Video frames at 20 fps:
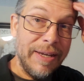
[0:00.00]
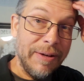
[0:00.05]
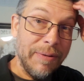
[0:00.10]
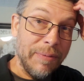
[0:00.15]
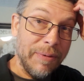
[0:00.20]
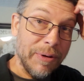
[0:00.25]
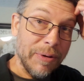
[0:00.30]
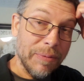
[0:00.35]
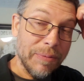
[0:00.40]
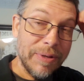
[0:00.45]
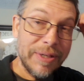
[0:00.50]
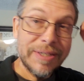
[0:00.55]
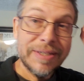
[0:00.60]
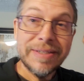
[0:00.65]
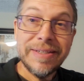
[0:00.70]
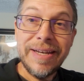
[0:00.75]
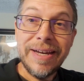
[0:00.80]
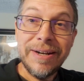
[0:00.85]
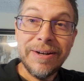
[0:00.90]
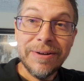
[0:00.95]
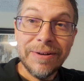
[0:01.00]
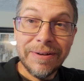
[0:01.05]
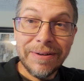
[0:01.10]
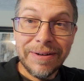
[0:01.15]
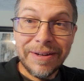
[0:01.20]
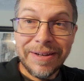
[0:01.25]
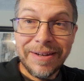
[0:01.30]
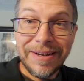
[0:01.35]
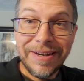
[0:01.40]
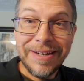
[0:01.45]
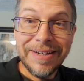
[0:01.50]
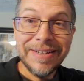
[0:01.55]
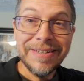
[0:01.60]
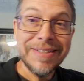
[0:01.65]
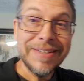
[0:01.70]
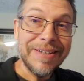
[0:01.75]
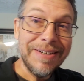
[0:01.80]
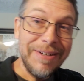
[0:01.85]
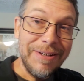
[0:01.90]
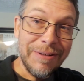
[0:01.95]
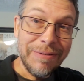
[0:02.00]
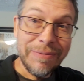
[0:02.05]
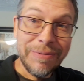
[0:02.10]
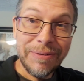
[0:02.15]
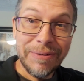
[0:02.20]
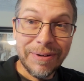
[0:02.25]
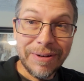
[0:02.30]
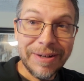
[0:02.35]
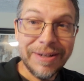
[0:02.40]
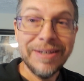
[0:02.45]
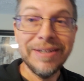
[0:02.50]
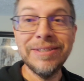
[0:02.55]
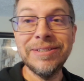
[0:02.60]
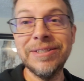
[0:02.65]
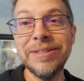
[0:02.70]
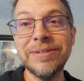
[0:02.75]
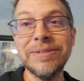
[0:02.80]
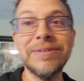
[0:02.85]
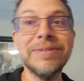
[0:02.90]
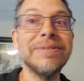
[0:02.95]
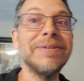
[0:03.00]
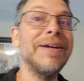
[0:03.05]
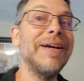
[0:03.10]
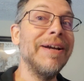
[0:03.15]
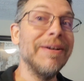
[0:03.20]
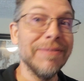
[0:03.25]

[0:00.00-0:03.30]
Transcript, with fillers: I didn't want to risk that early on because I couldn't afford a shelter